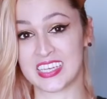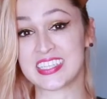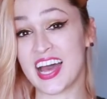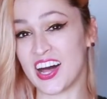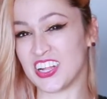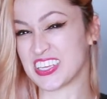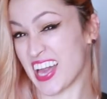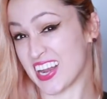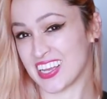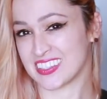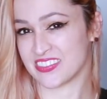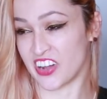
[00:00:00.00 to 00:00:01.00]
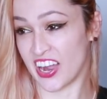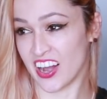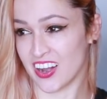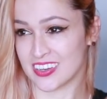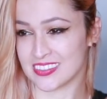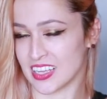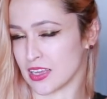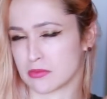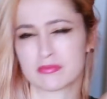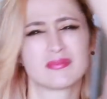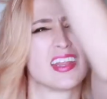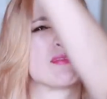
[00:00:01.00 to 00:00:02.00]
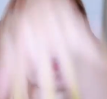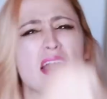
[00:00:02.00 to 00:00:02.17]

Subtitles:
'Cause hell, get it? Fire? Eh. Never